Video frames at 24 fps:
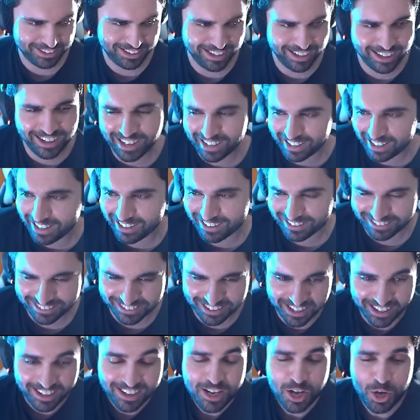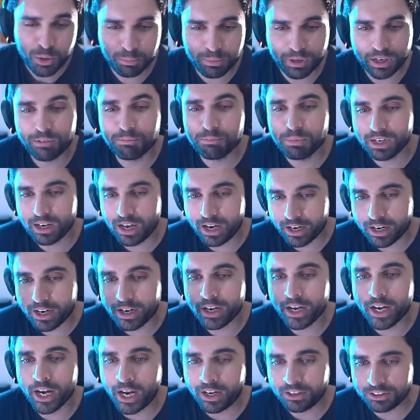me that. I got it, okay? But but I,
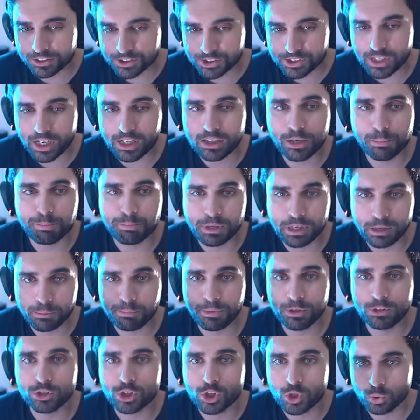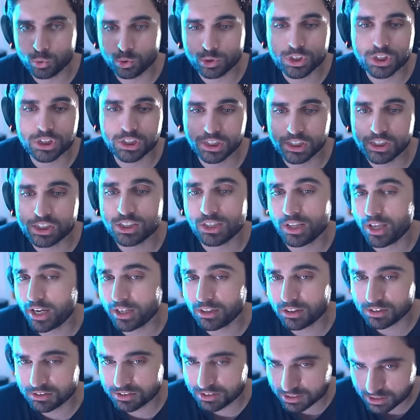I understand that people do change
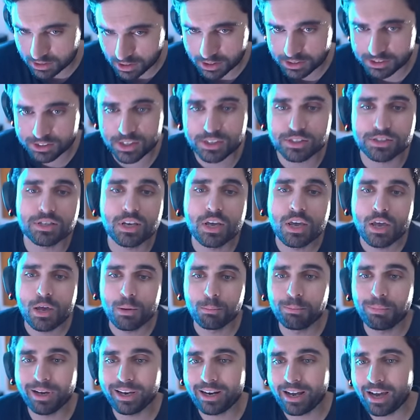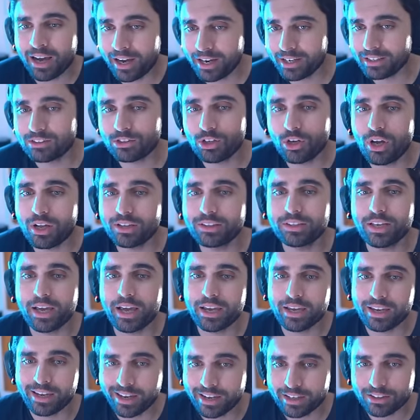like the seasons. But I thought
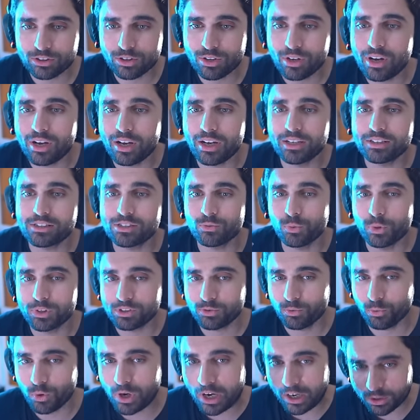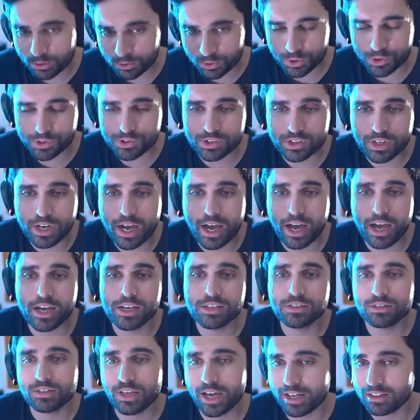that 8 Thoughts was one of those
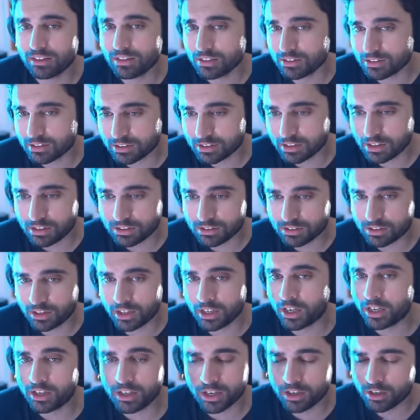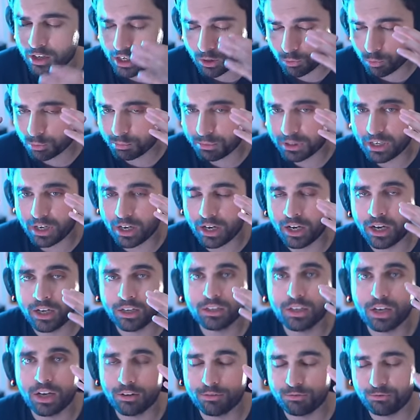guys that the seas he would be
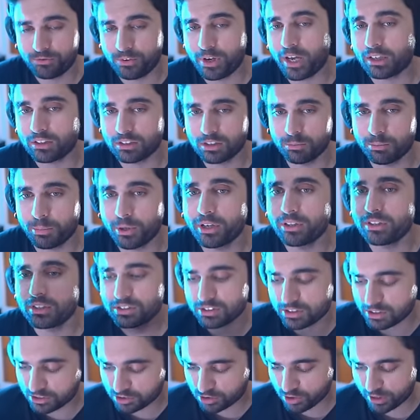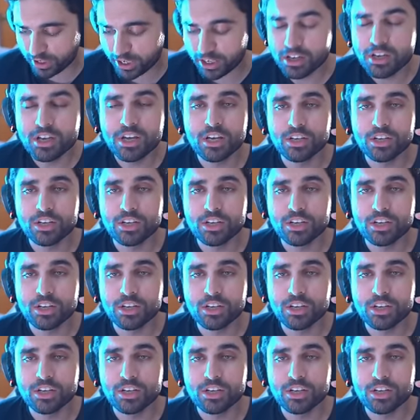unaffected by this. He's gonna